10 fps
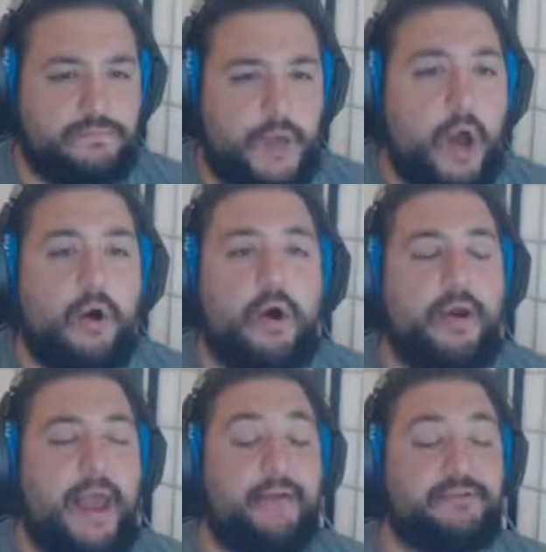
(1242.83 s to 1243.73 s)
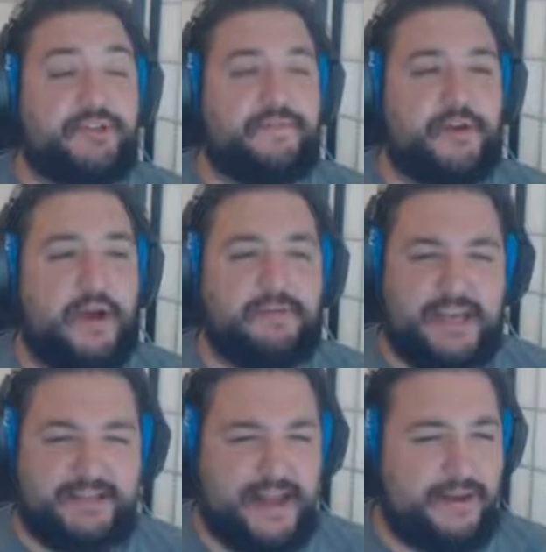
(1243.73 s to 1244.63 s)
Oh, okay, I was confused. I was
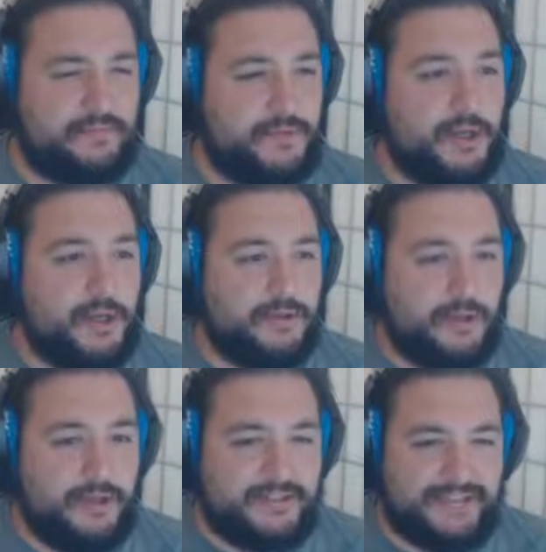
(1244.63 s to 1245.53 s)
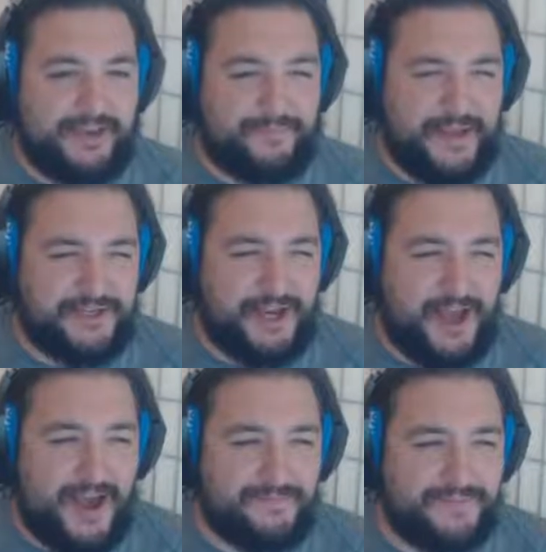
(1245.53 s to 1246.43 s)
like, that looks like
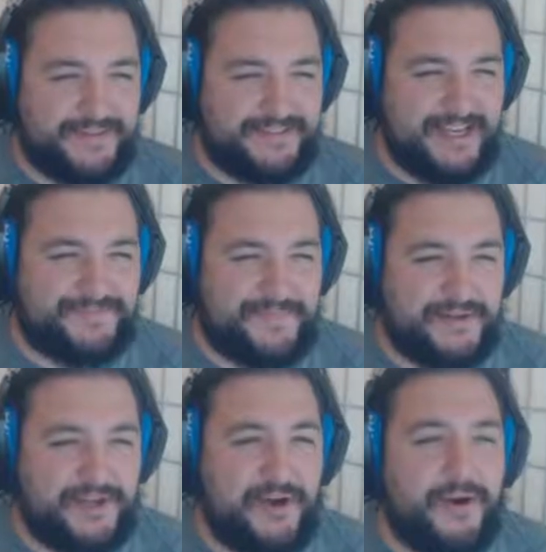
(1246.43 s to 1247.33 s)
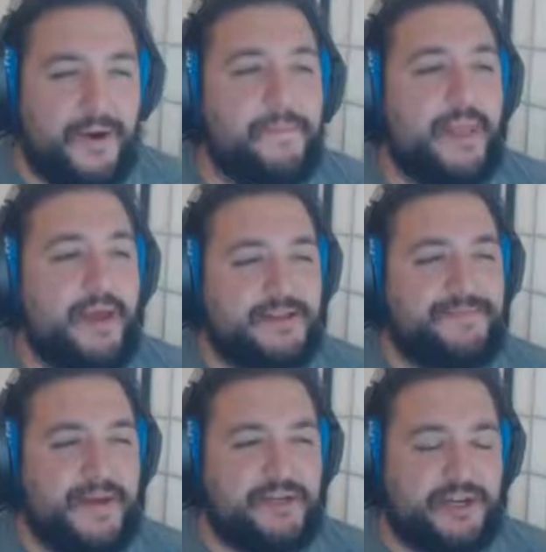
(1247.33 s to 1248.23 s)
Pidgeot, but it says Pidgeotto. It's
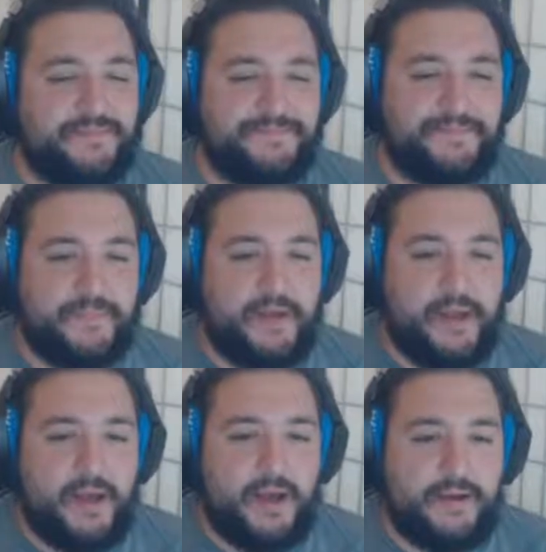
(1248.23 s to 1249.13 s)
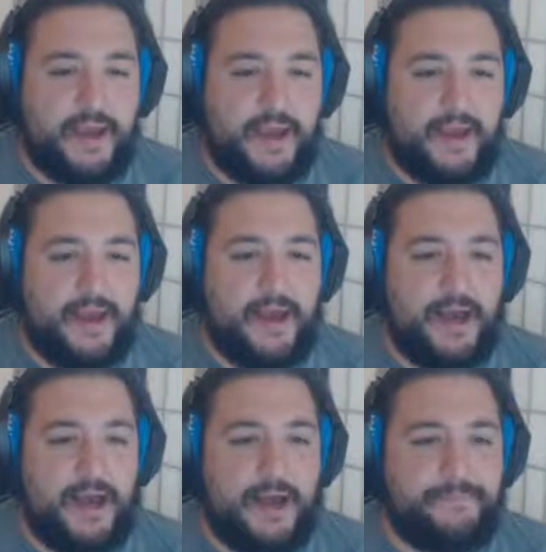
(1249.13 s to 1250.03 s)
Pidgeot. Okay,
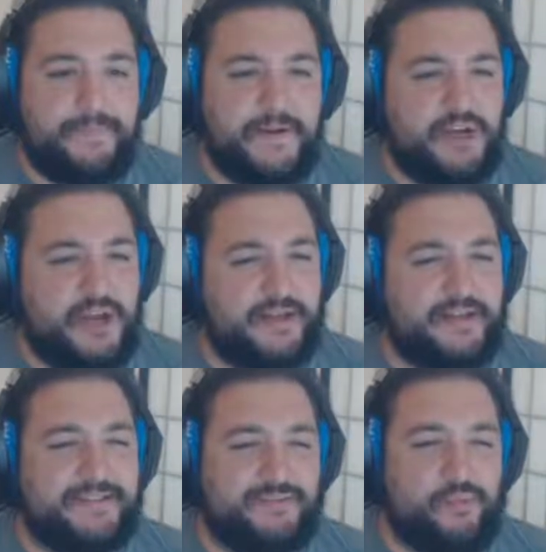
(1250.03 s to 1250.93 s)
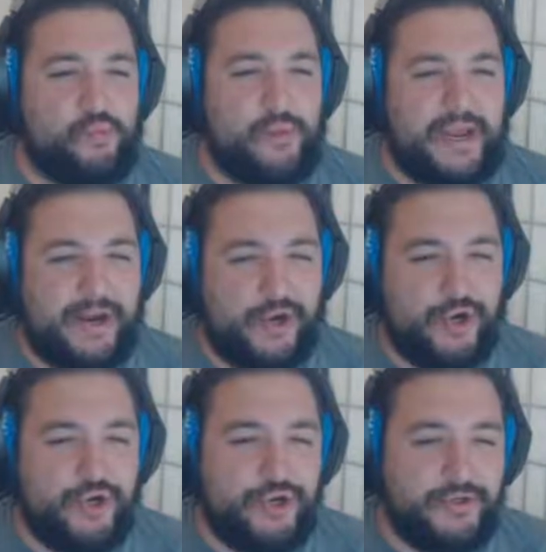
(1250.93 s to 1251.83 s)
Pidgeot is
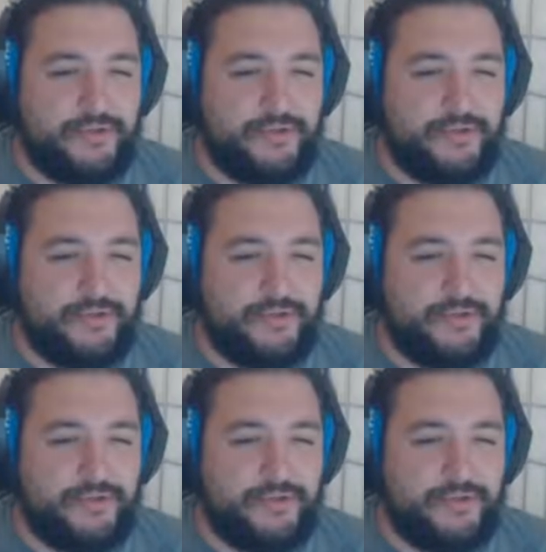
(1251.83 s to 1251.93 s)
weird.